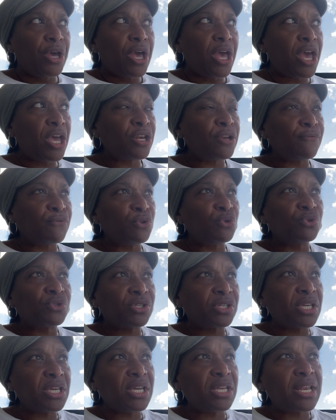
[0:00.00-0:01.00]
And if you
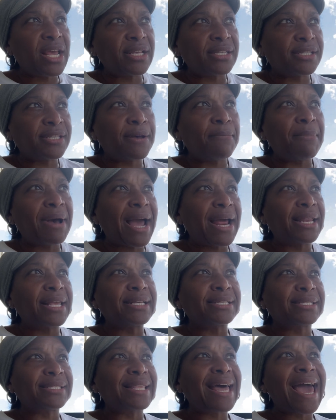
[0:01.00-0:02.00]
see that somebody
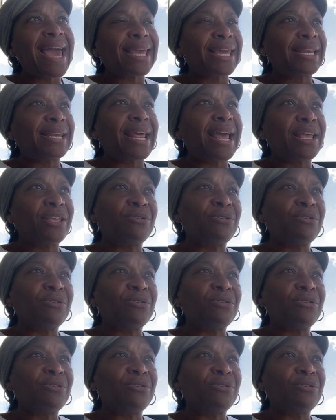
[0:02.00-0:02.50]
is lacking that,